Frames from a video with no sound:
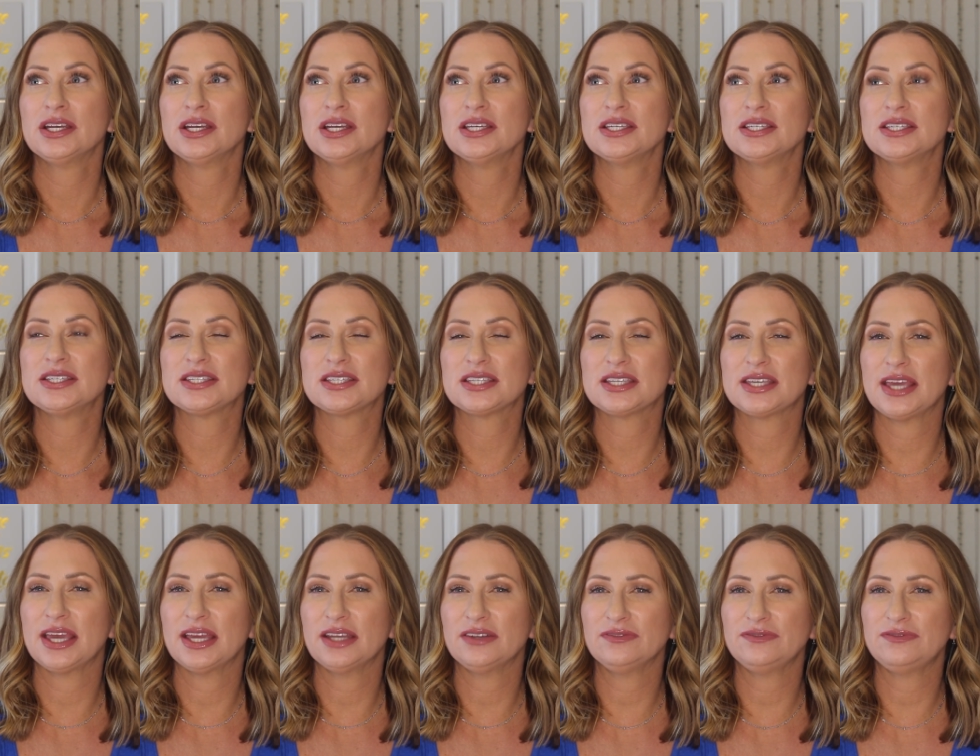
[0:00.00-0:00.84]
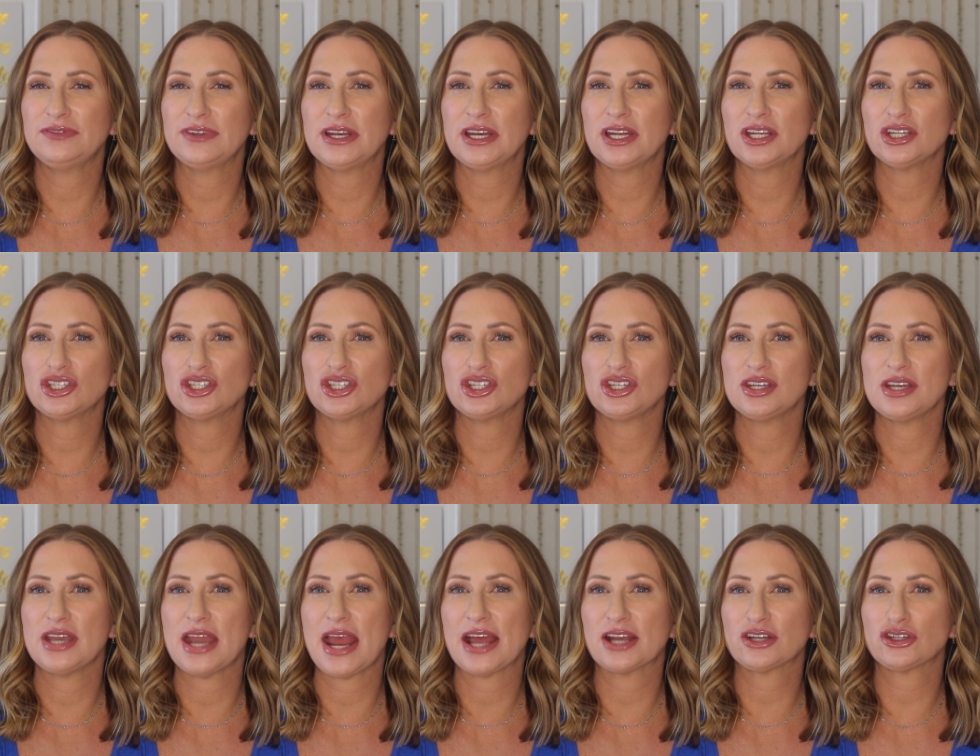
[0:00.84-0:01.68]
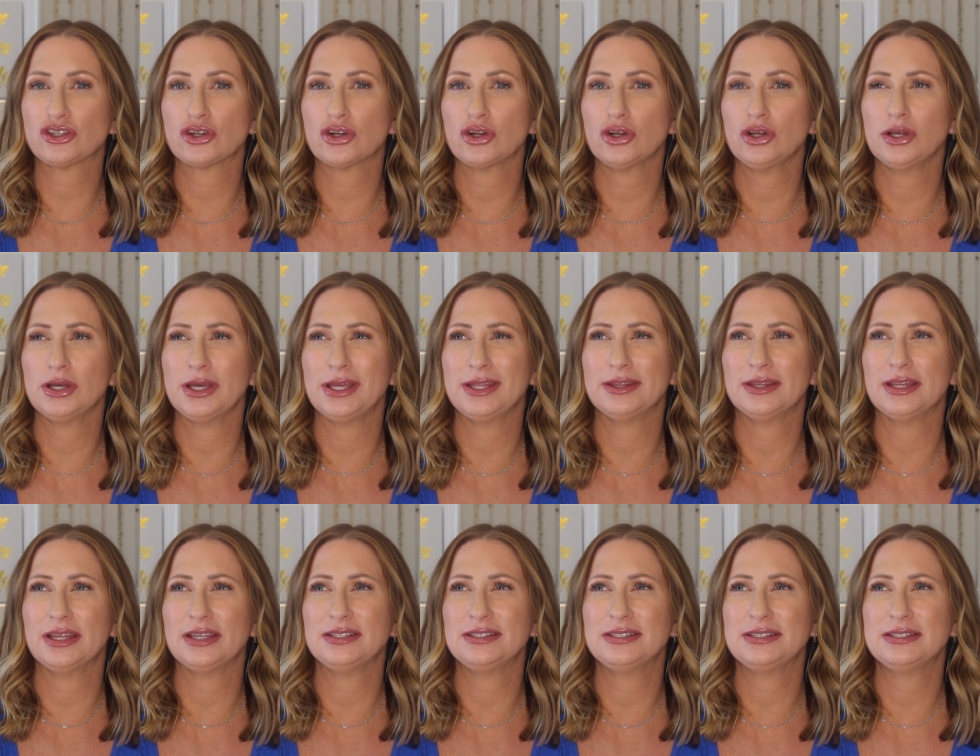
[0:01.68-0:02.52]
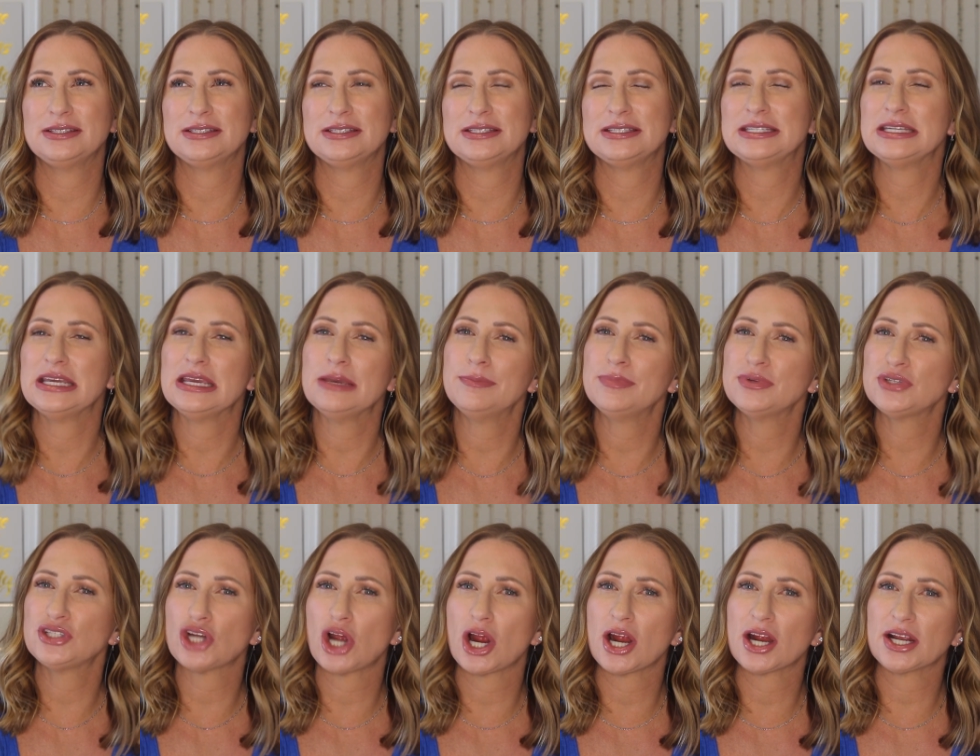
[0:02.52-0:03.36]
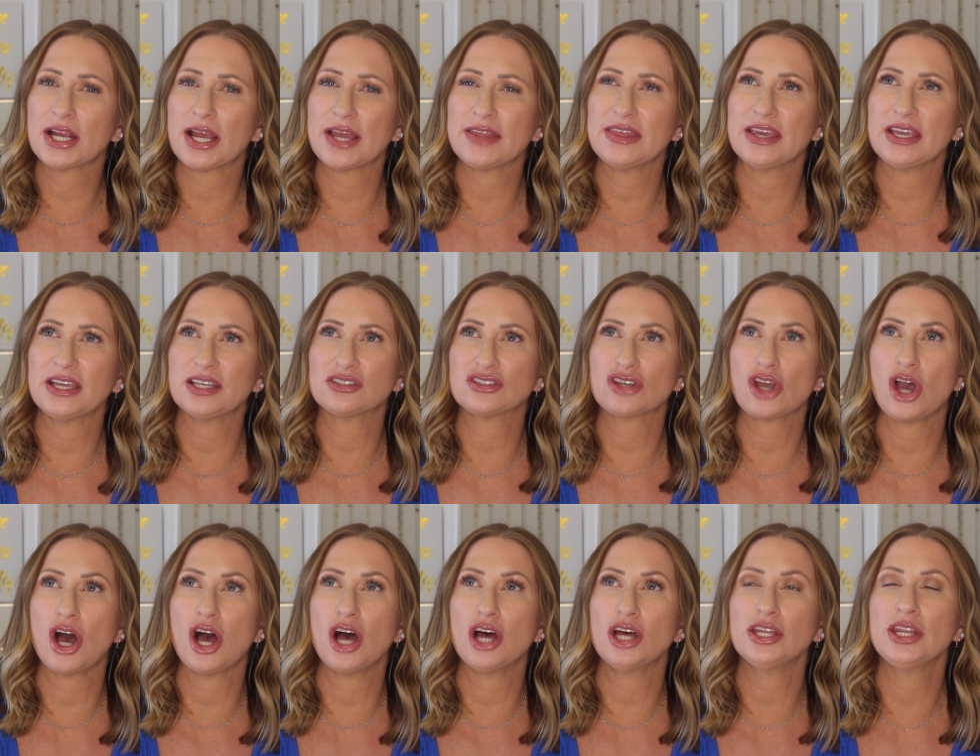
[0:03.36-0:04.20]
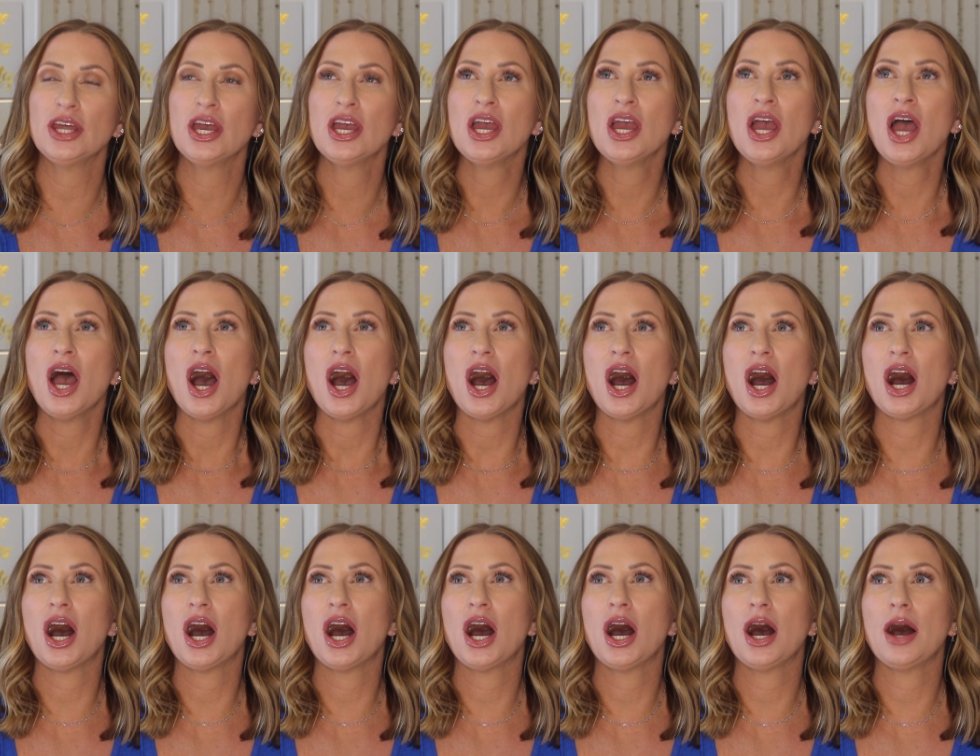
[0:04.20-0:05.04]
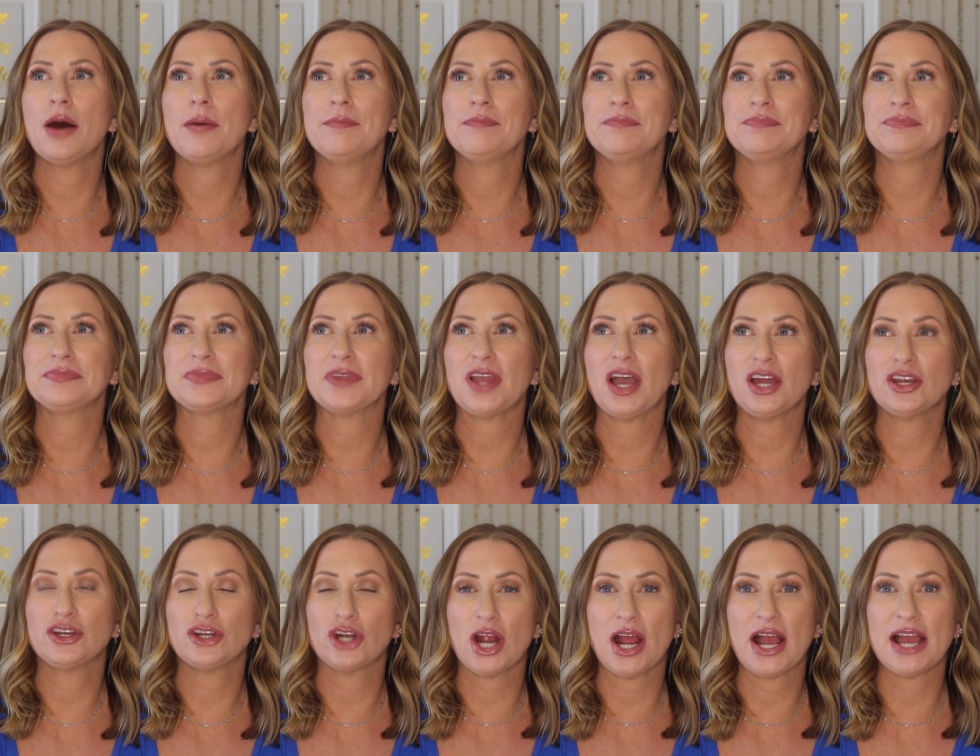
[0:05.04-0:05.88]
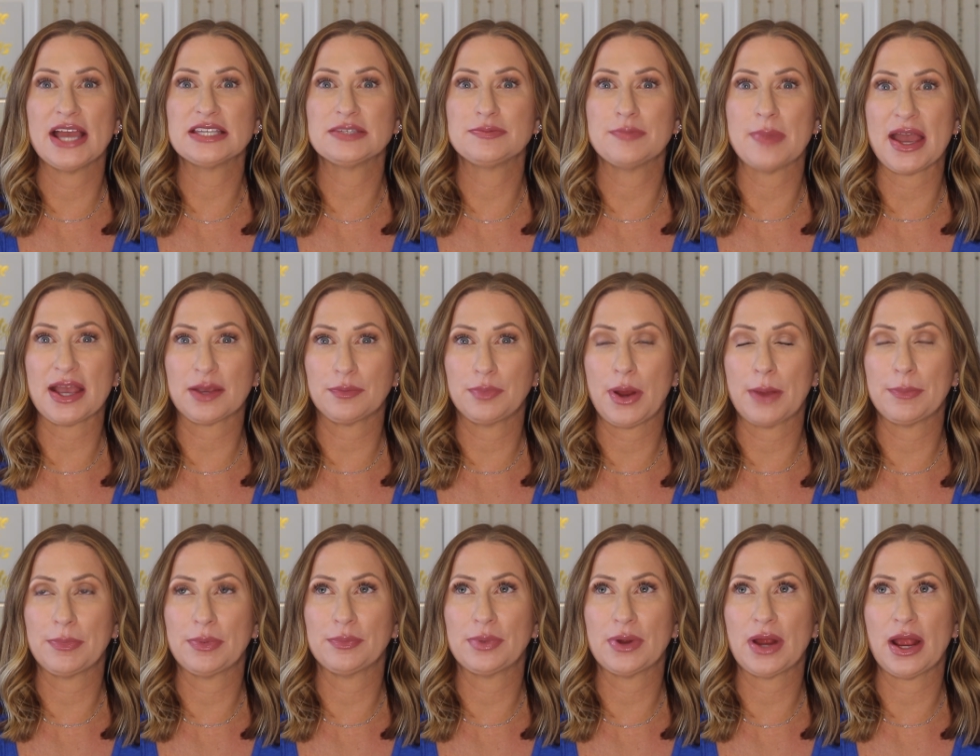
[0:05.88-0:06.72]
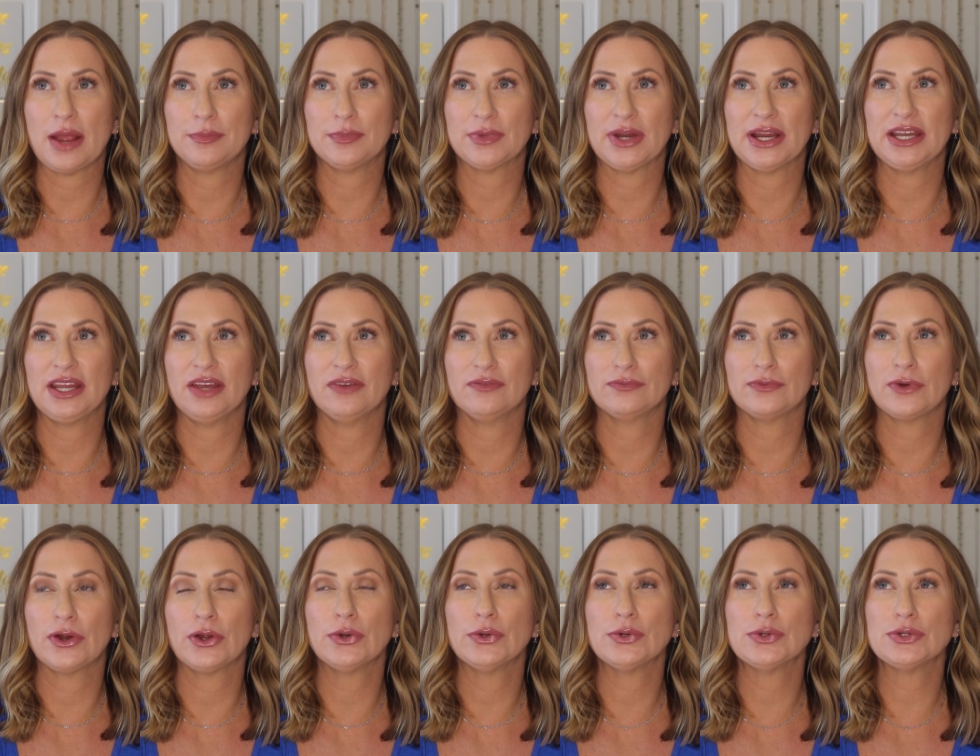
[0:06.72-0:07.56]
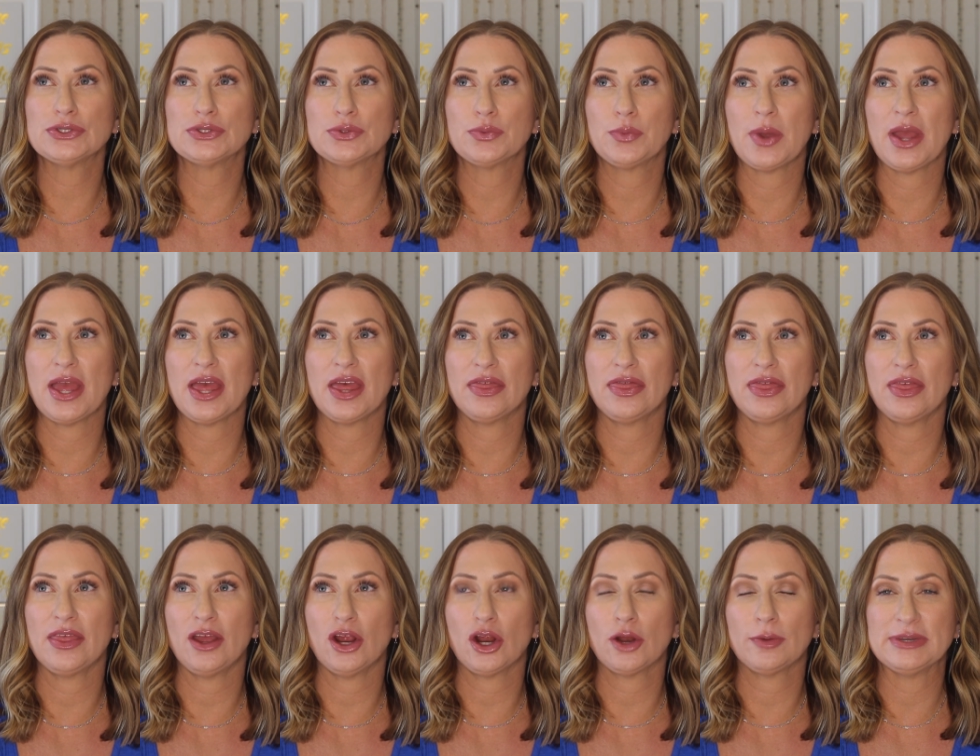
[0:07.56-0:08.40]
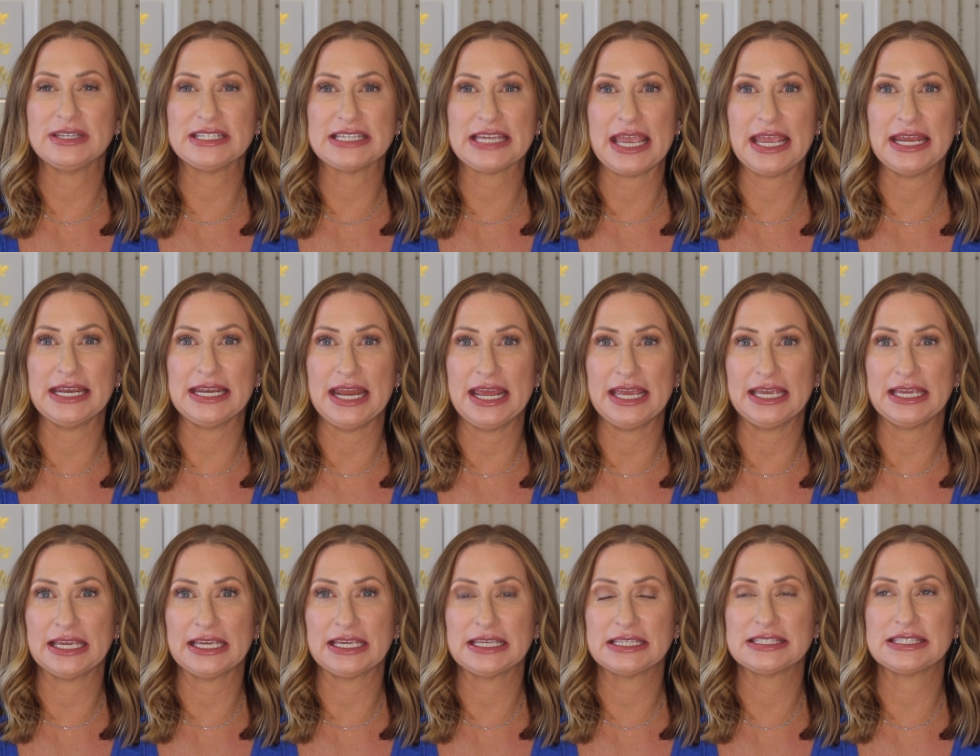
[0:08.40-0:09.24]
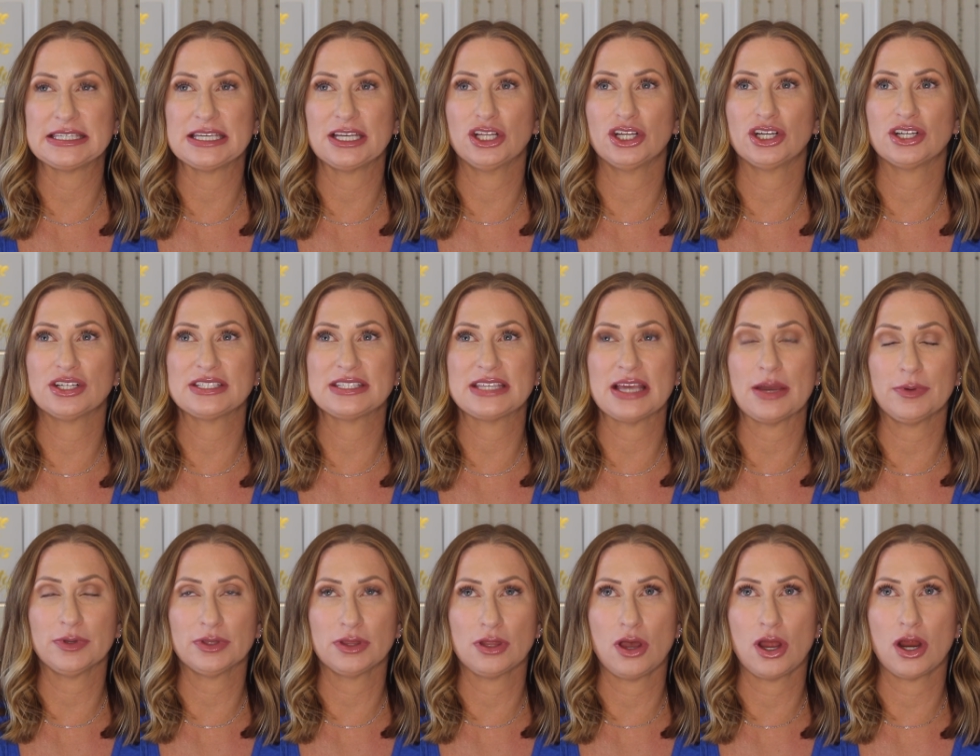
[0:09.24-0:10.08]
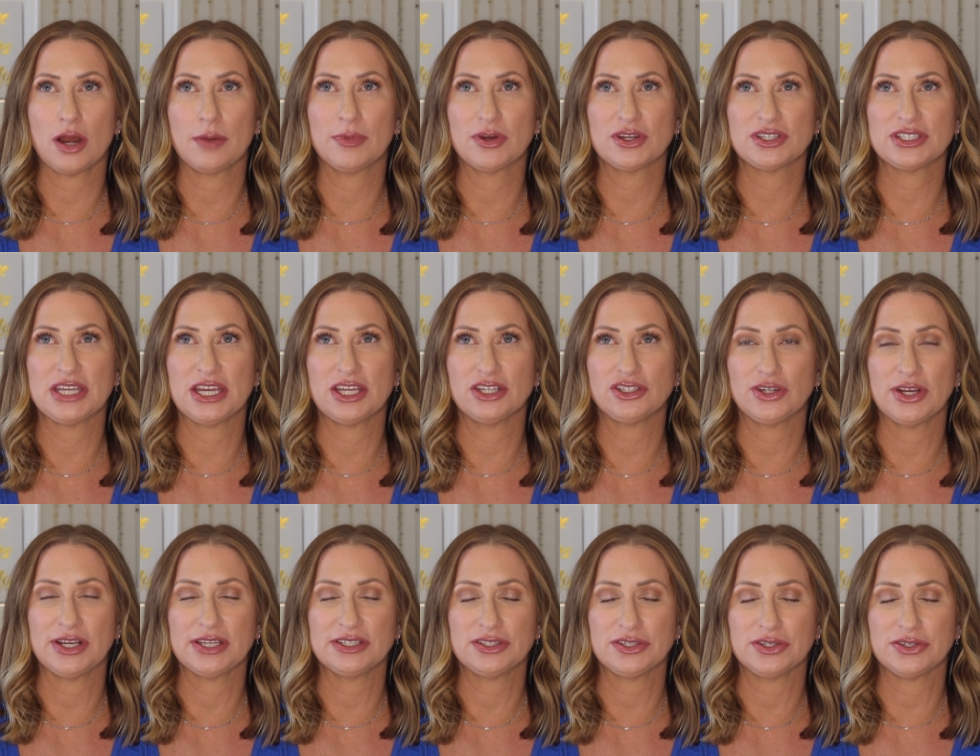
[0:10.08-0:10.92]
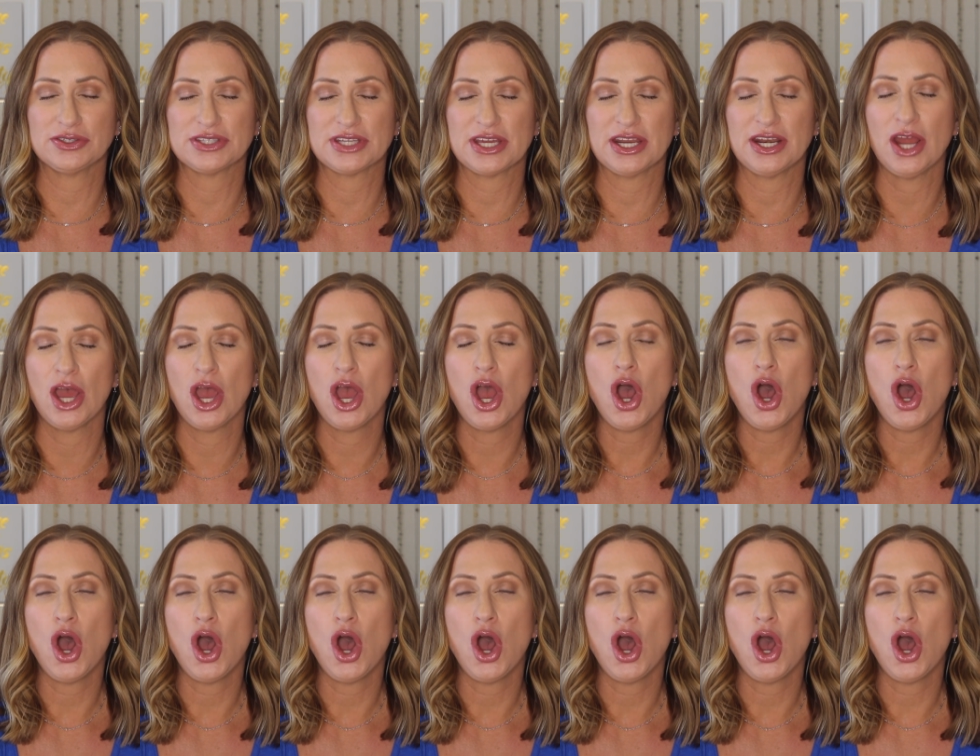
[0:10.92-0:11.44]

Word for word: Skin Finish Natural in the Deep Dark, I think it's called um, Under Eyes MAC Prep and Prime Radiant Rose with Urban Decay Naked Concealer set with Laura Mercier Translucent.